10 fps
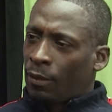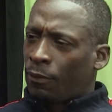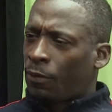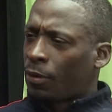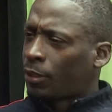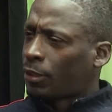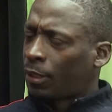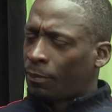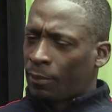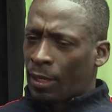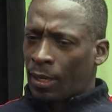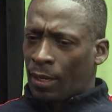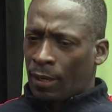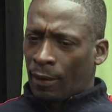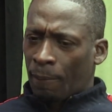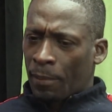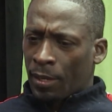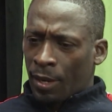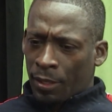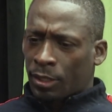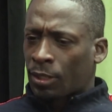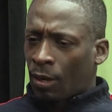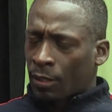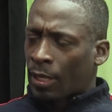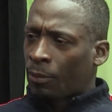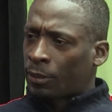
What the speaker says: for another talk that was